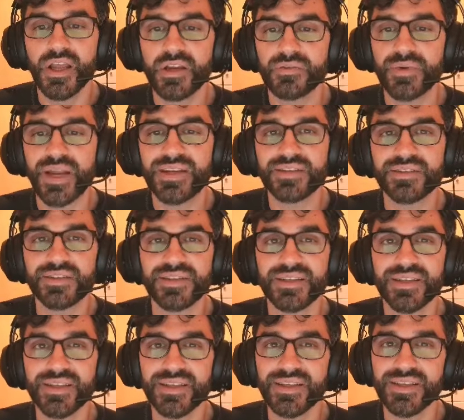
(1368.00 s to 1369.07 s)
rather than
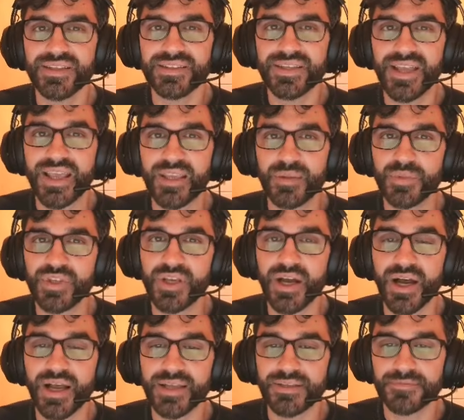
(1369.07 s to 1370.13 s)
hitting the API.